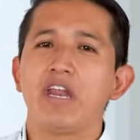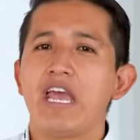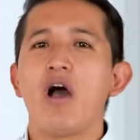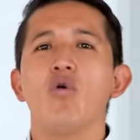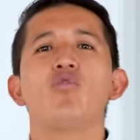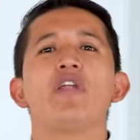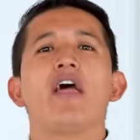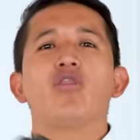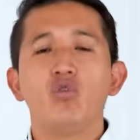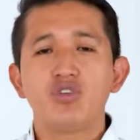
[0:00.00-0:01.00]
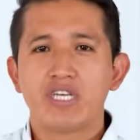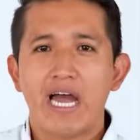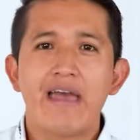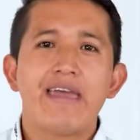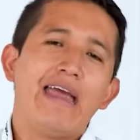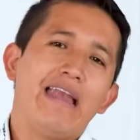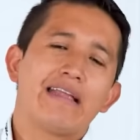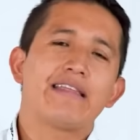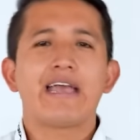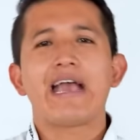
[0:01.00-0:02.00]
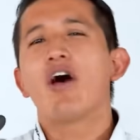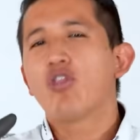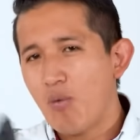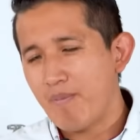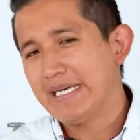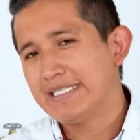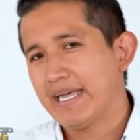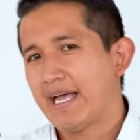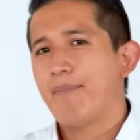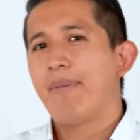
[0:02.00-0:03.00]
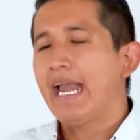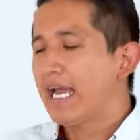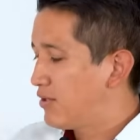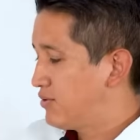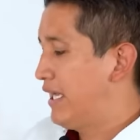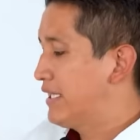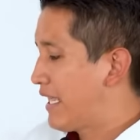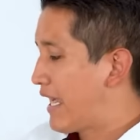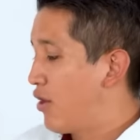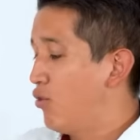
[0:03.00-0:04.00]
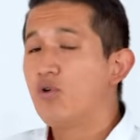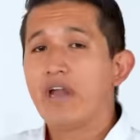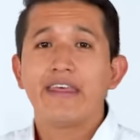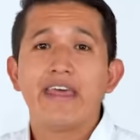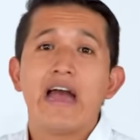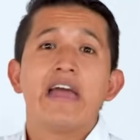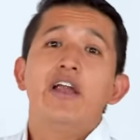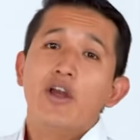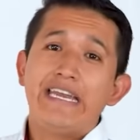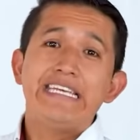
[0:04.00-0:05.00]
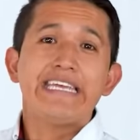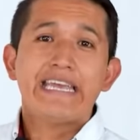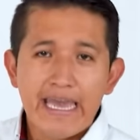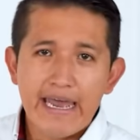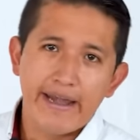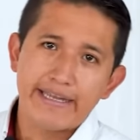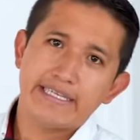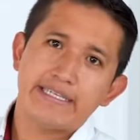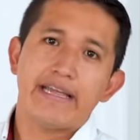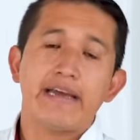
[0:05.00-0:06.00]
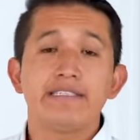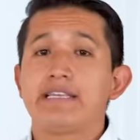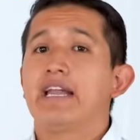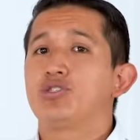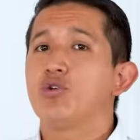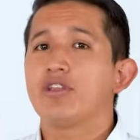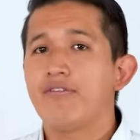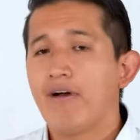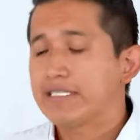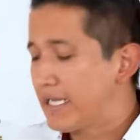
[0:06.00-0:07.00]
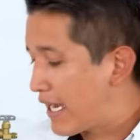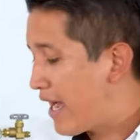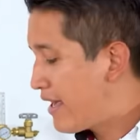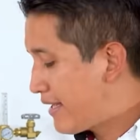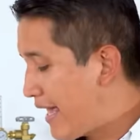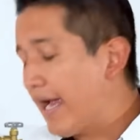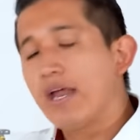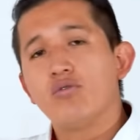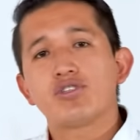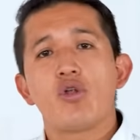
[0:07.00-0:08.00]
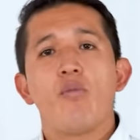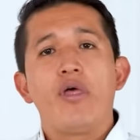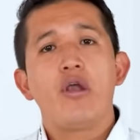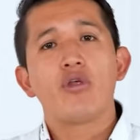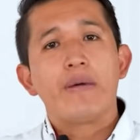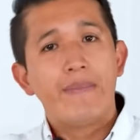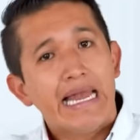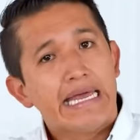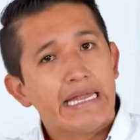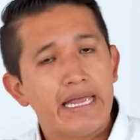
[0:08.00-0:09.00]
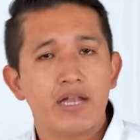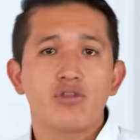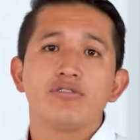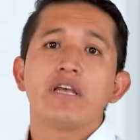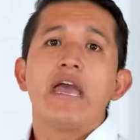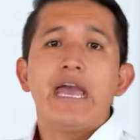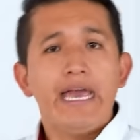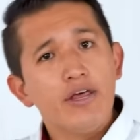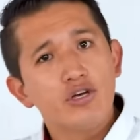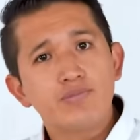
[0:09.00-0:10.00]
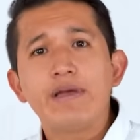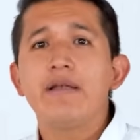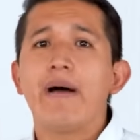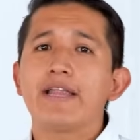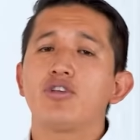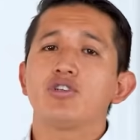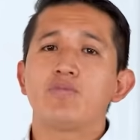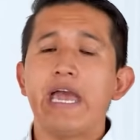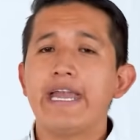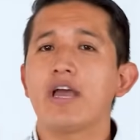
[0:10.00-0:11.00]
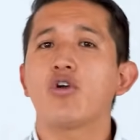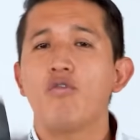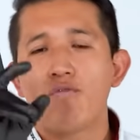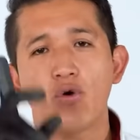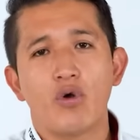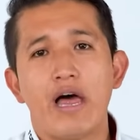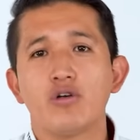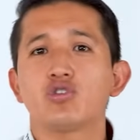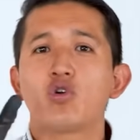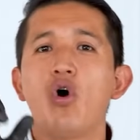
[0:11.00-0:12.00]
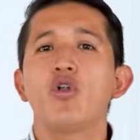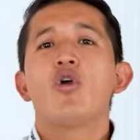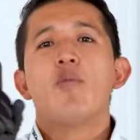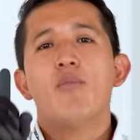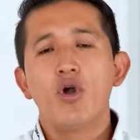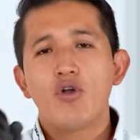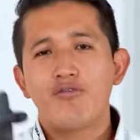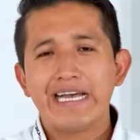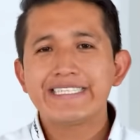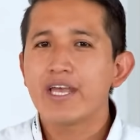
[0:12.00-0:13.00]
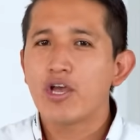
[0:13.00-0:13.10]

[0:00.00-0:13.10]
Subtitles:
less than what a regular household electric shower would use, just so you have an idea. You don't even need a 3-phase installation, since our 1,500 and 2,000 watt models come configured for single-phase